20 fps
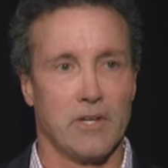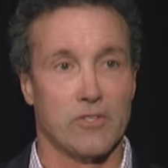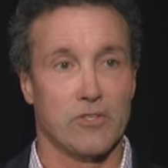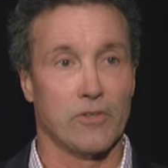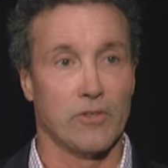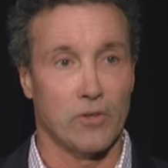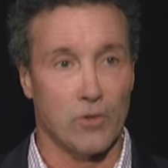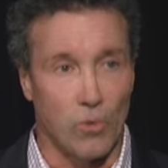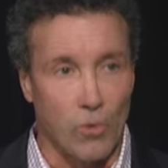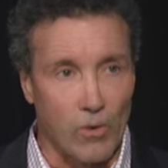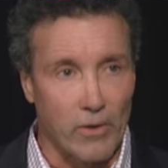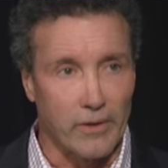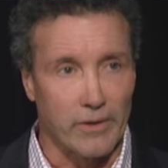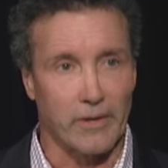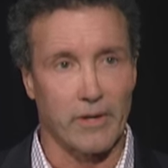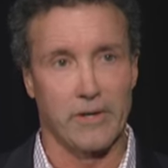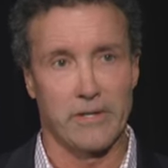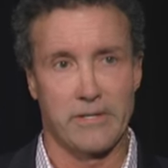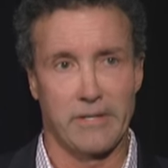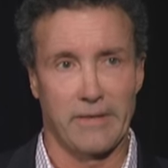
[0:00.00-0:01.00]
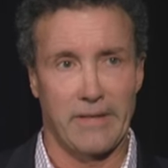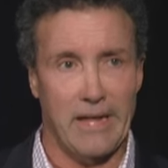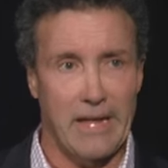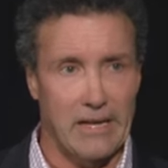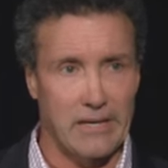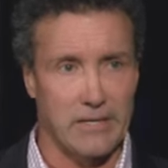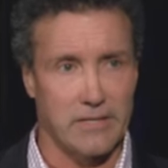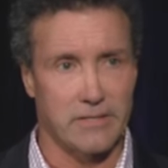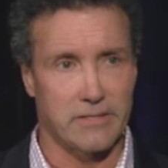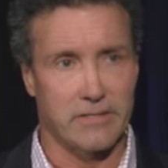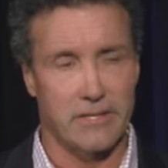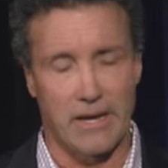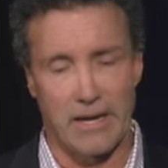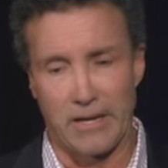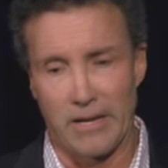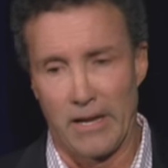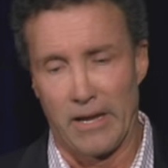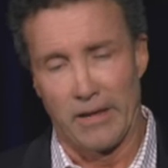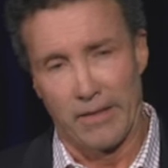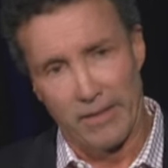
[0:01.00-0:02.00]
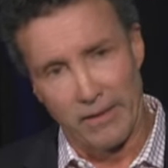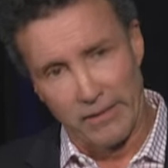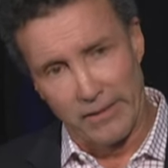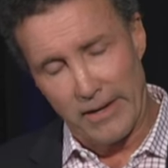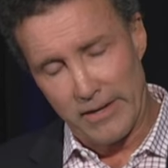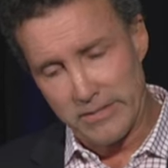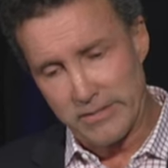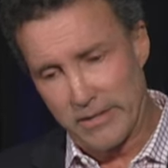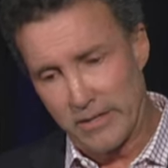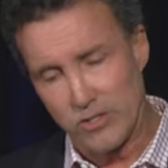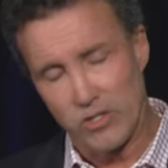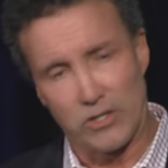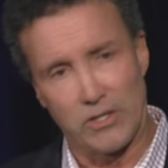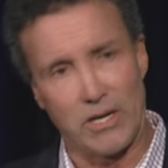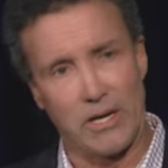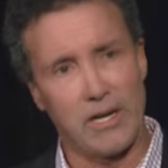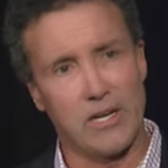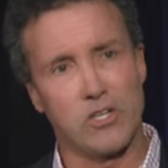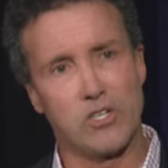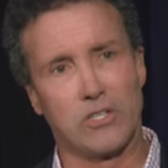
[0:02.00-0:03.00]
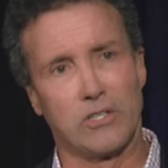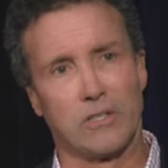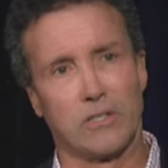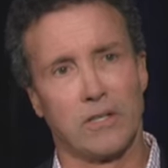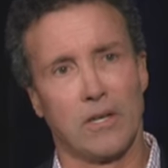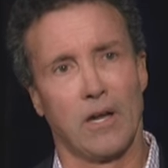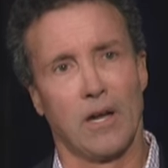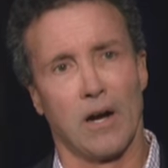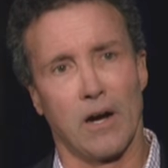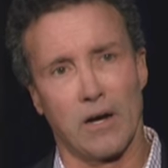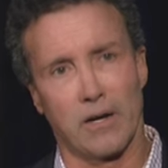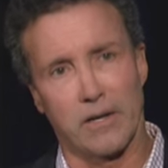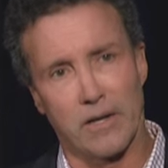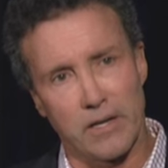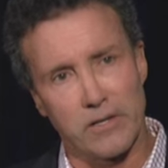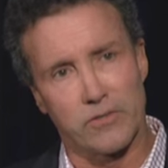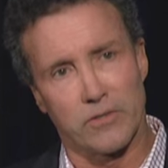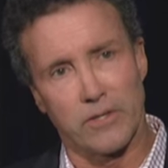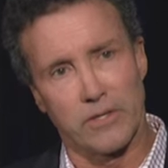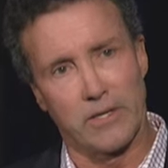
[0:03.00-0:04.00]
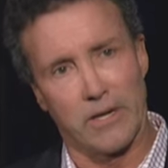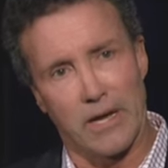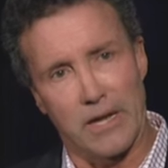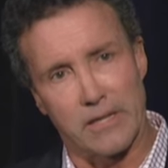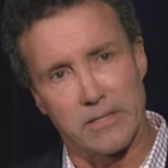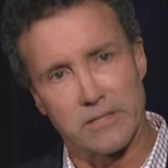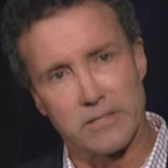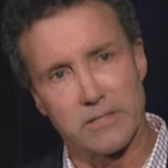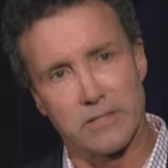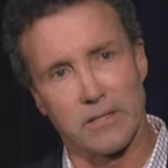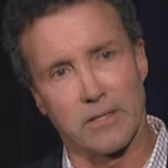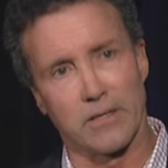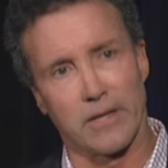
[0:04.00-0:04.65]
So the corollary to that is that the less education our country gets, the